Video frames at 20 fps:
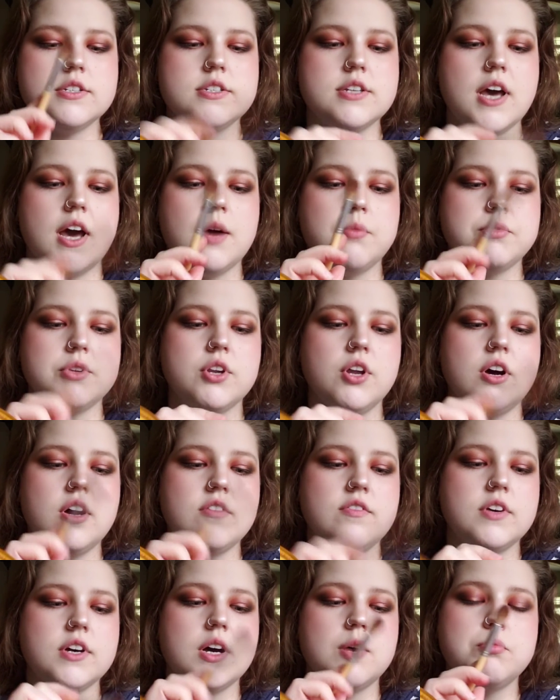tapped it
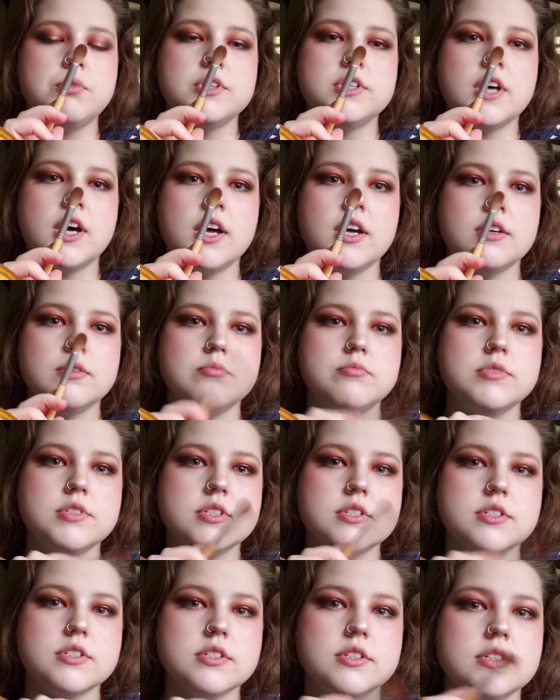off a couple
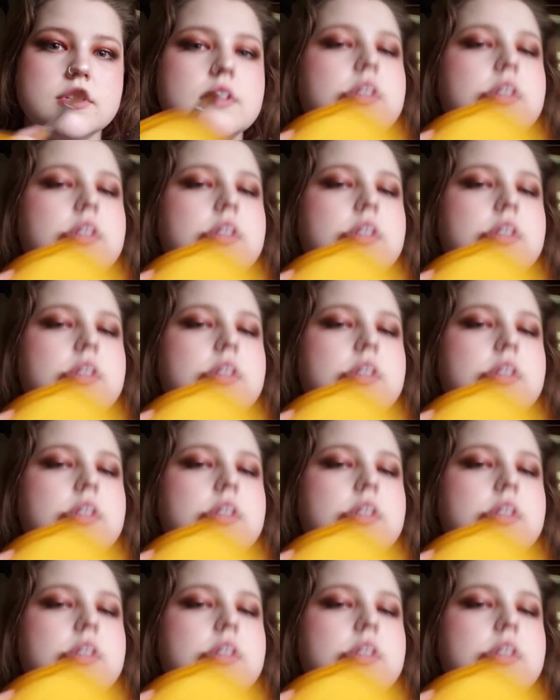times,